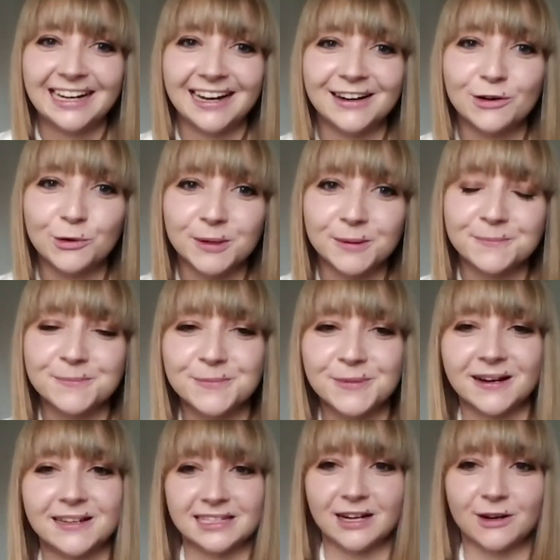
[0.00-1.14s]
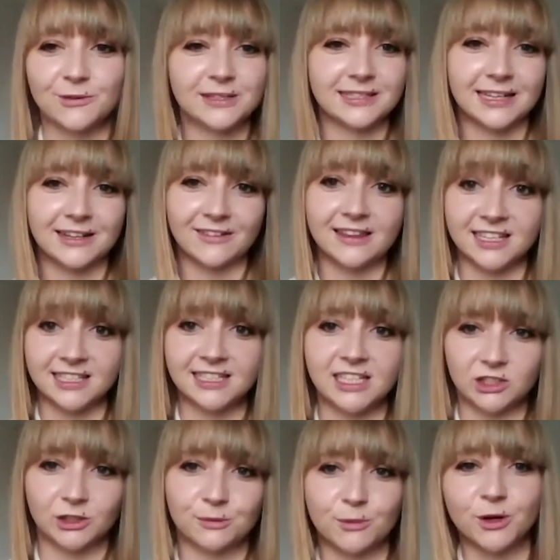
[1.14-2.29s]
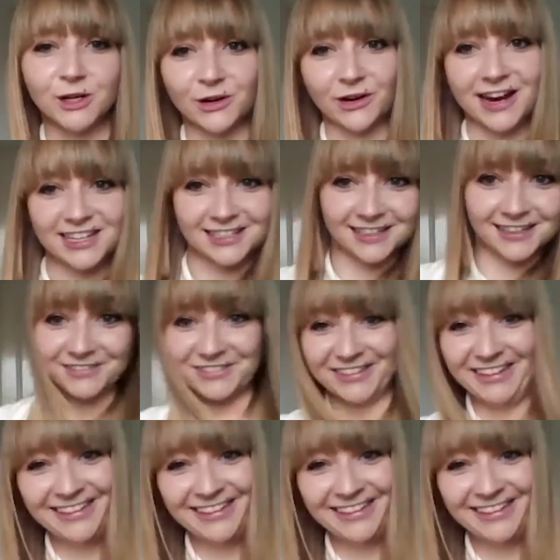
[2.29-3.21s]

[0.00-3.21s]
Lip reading: I owe him because I was like, right, this needs to look more aggressive.